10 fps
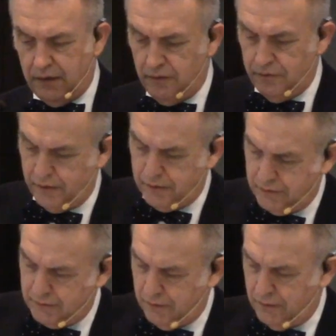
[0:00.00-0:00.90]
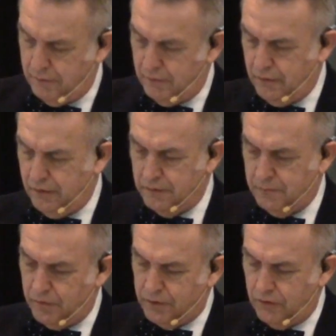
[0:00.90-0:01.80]
look at it a little
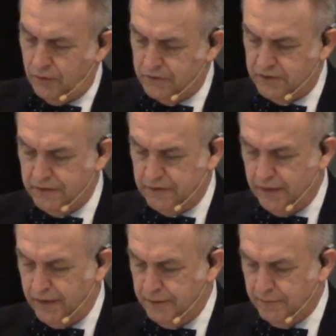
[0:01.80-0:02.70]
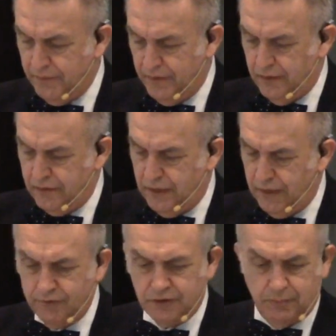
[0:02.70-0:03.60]
more closely today. David